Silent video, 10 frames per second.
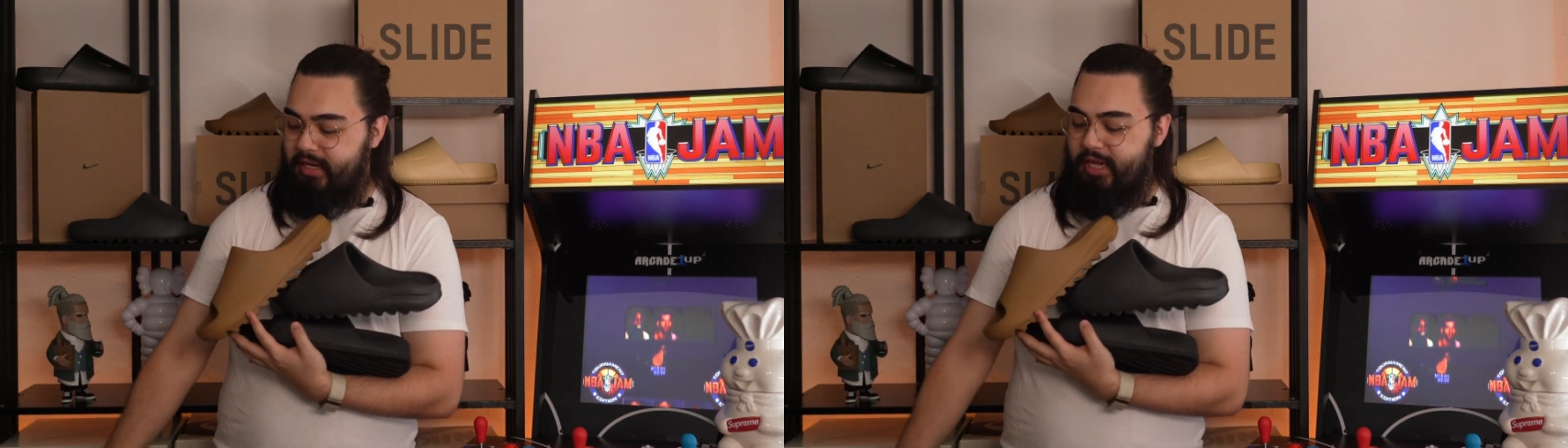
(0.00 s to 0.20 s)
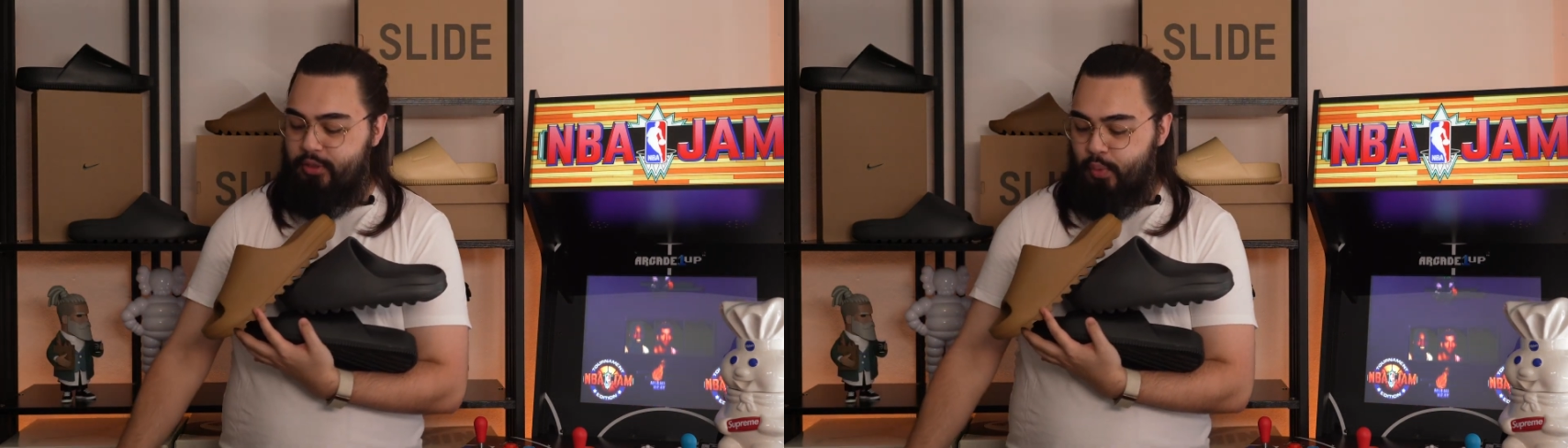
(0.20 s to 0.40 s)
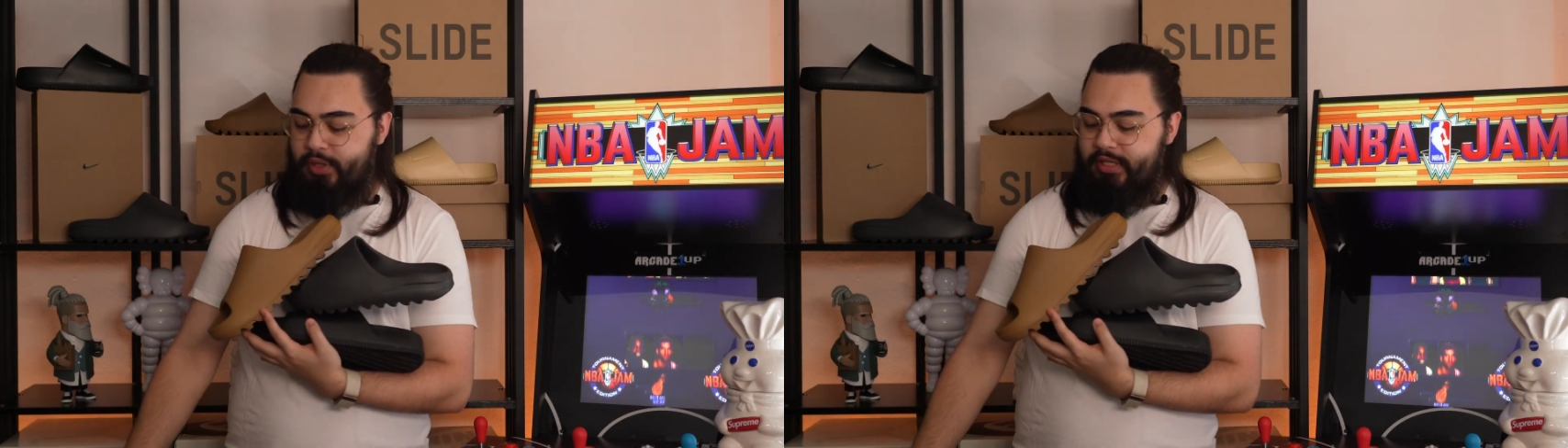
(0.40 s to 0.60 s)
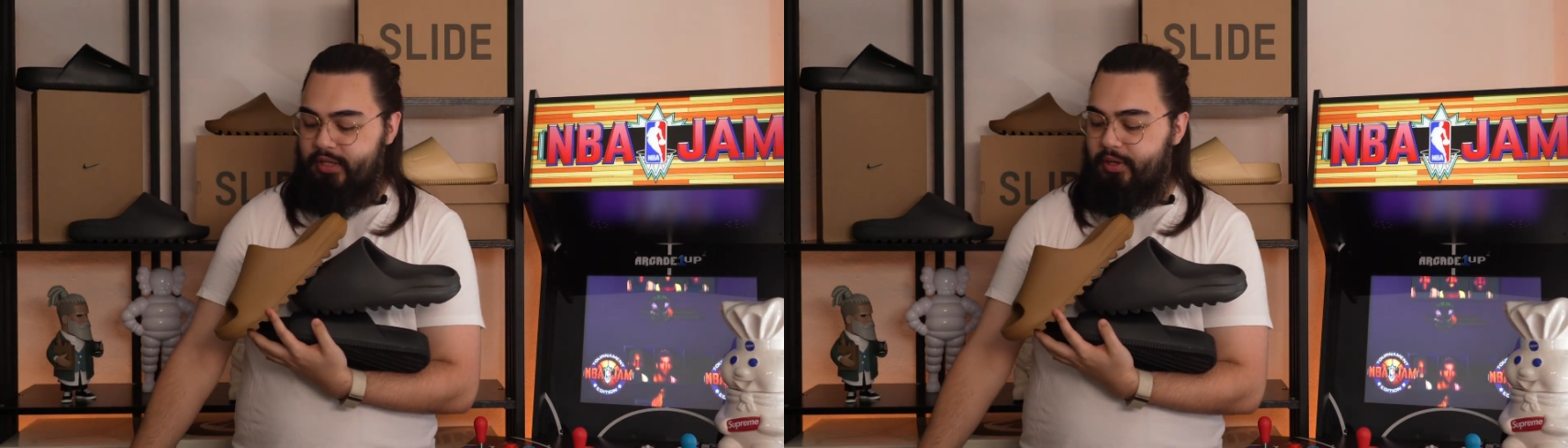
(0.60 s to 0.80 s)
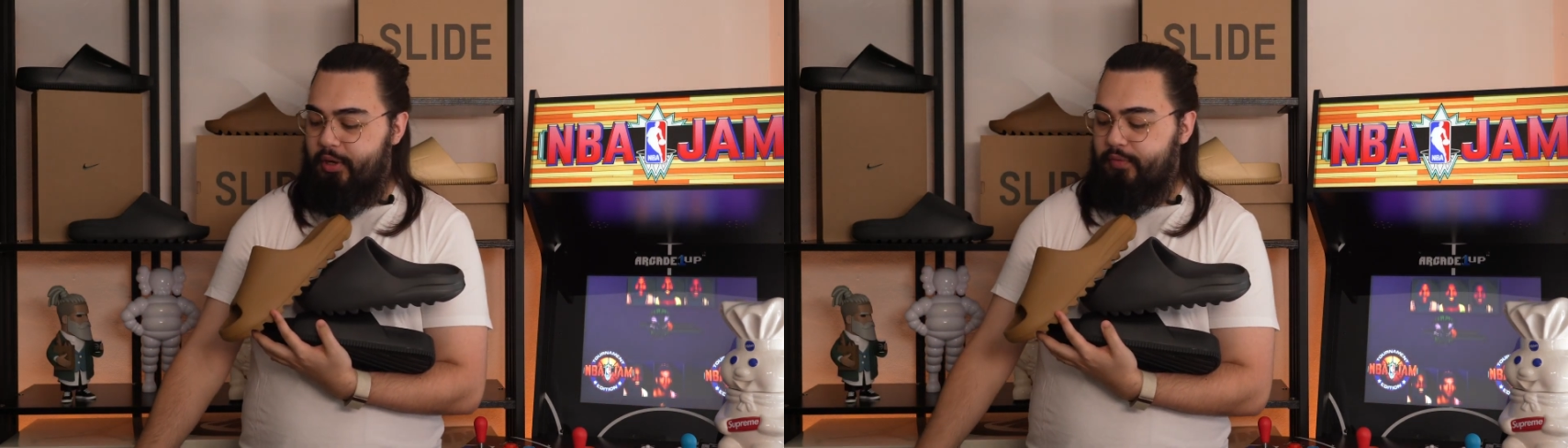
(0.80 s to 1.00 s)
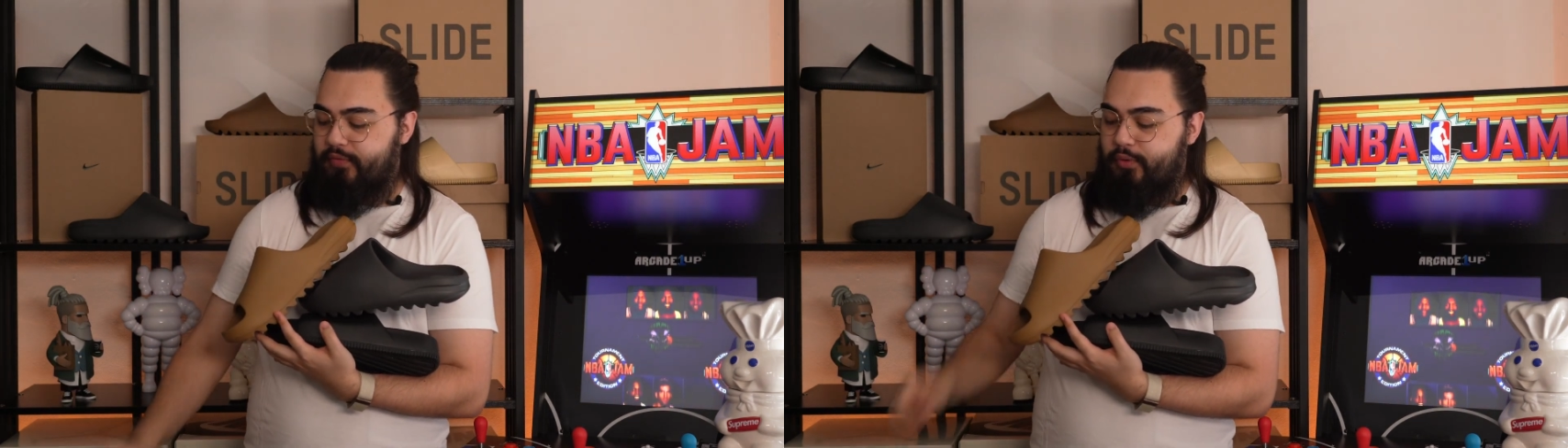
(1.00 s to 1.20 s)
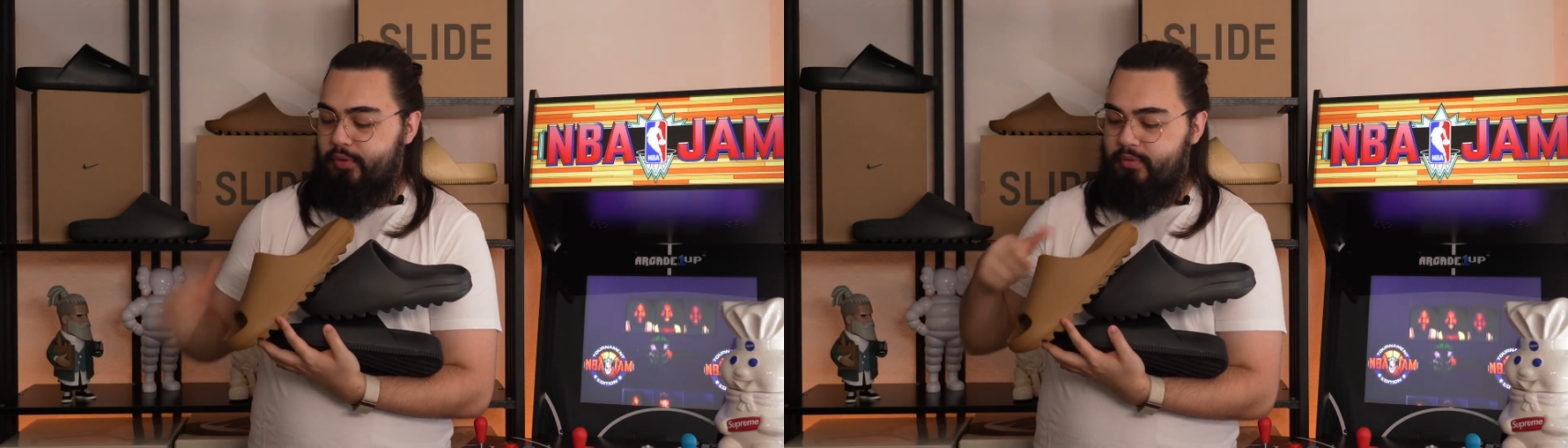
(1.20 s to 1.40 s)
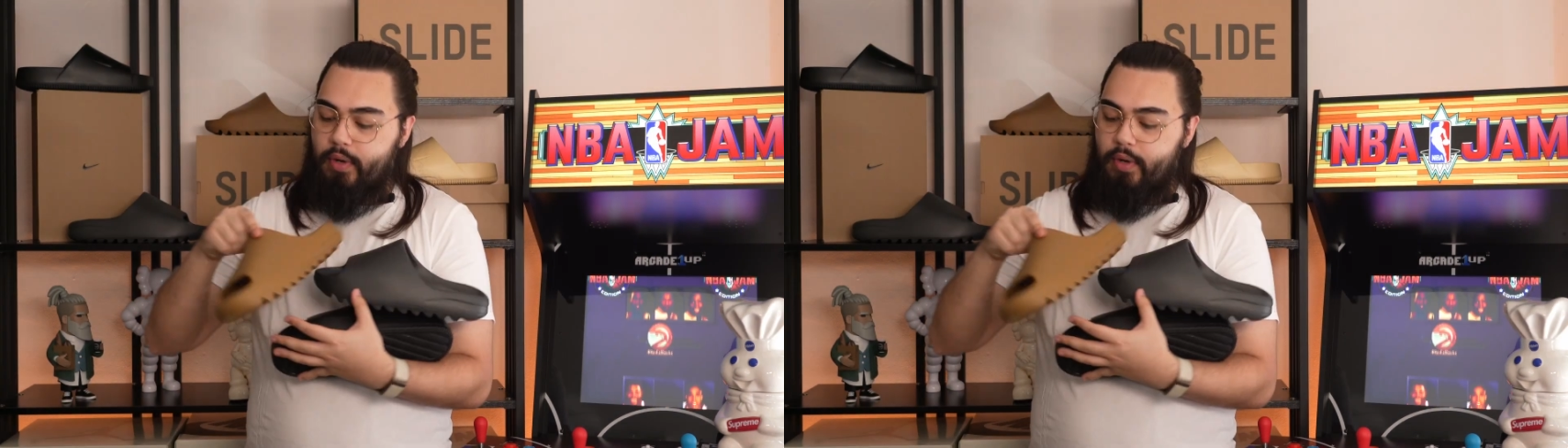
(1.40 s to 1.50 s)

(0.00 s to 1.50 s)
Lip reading: either one that you go for,